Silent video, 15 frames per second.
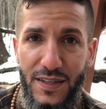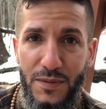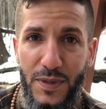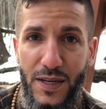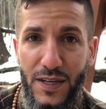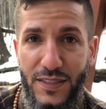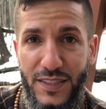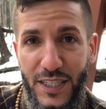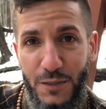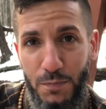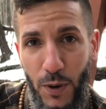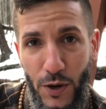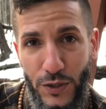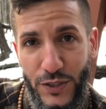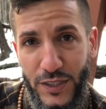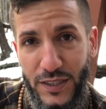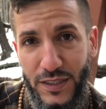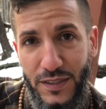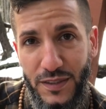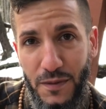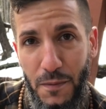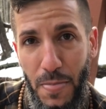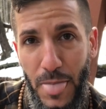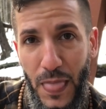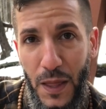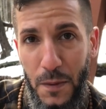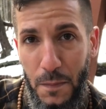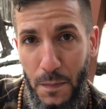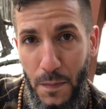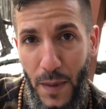Because this person
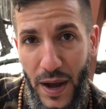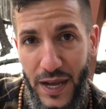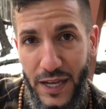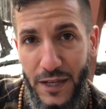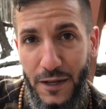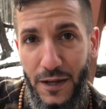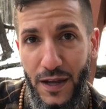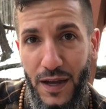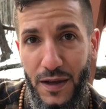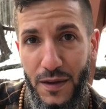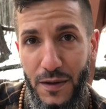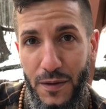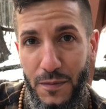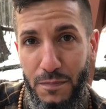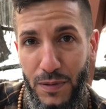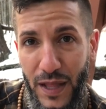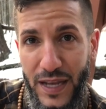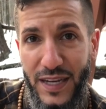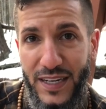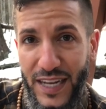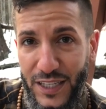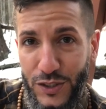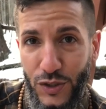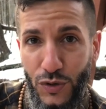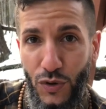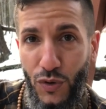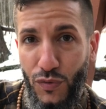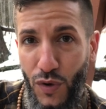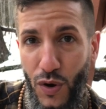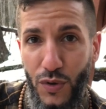might play an
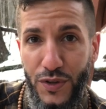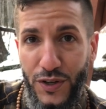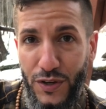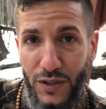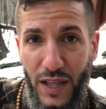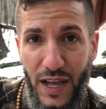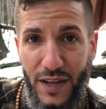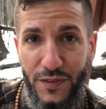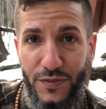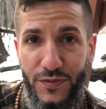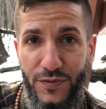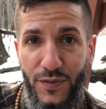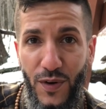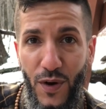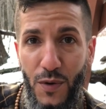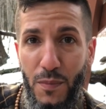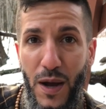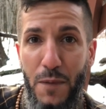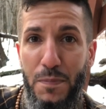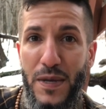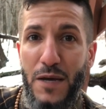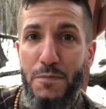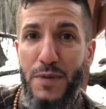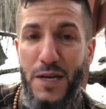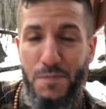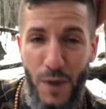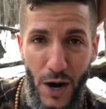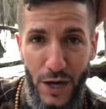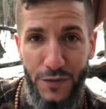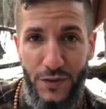integral role in your life, or might be a big
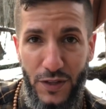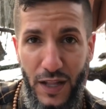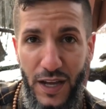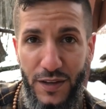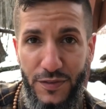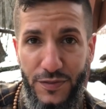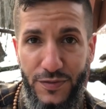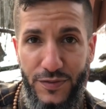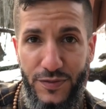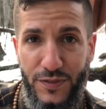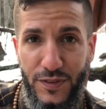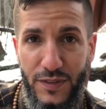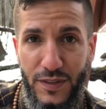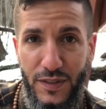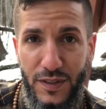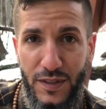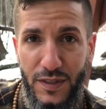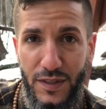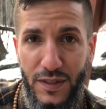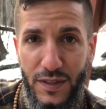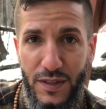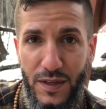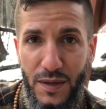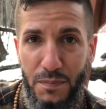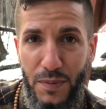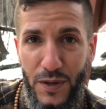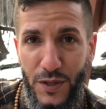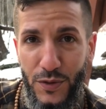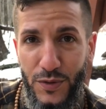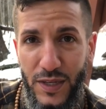part of your life.
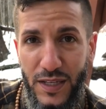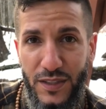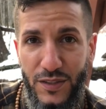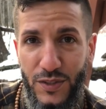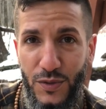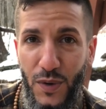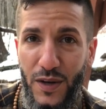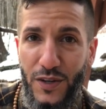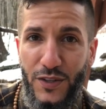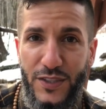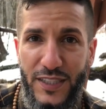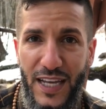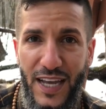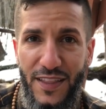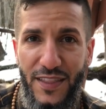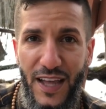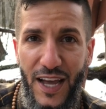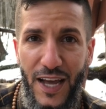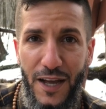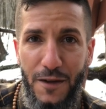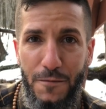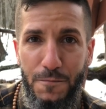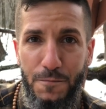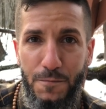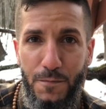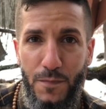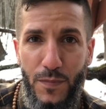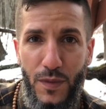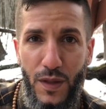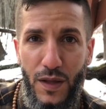But you need to understand that
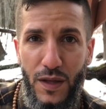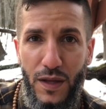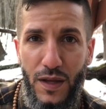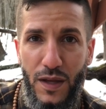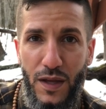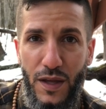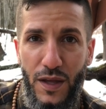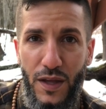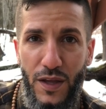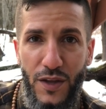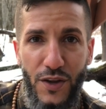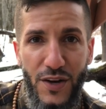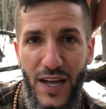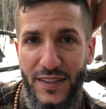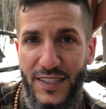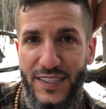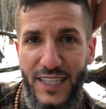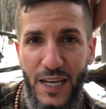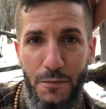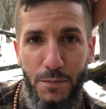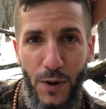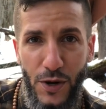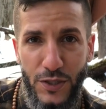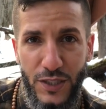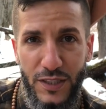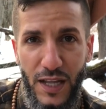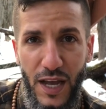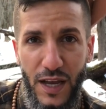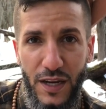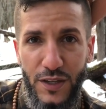you're not the same person
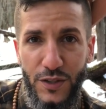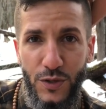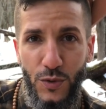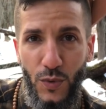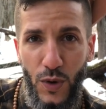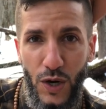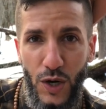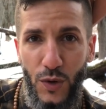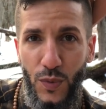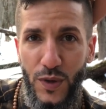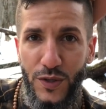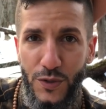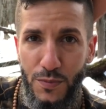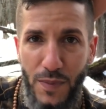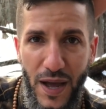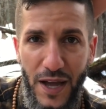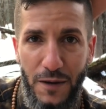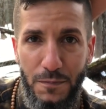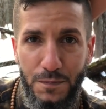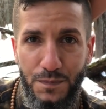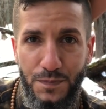that you were when you met.